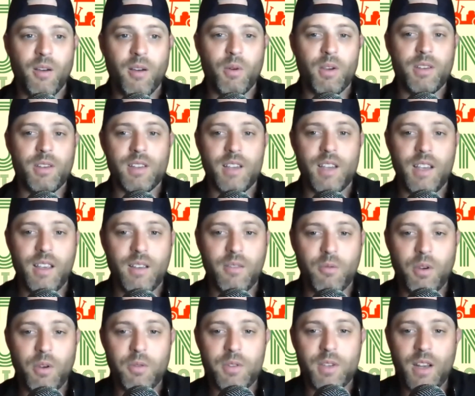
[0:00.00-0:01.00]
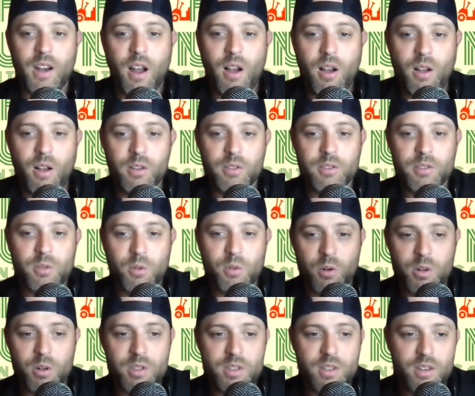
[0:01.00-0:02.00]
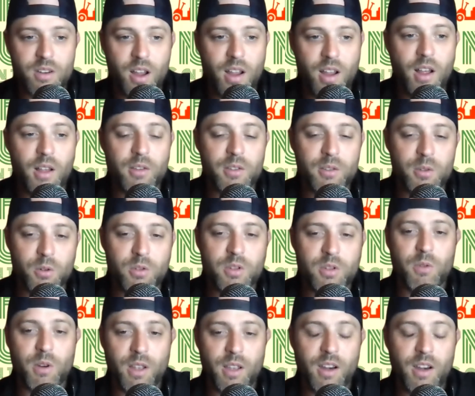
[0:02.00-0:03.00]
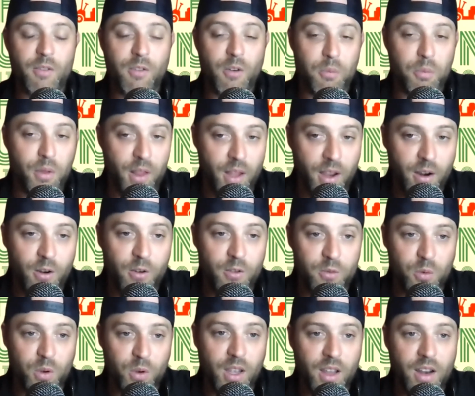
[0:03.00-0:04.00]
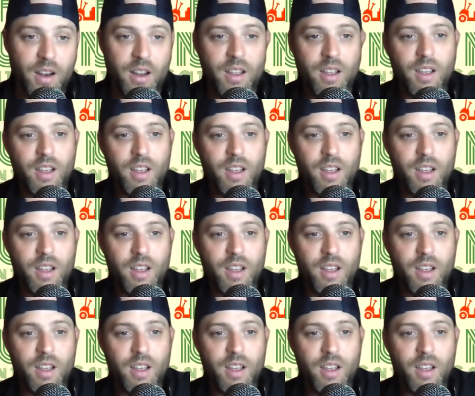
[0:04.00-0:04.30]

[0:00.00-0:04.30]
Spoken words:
We've seen not all sorts of really different players win.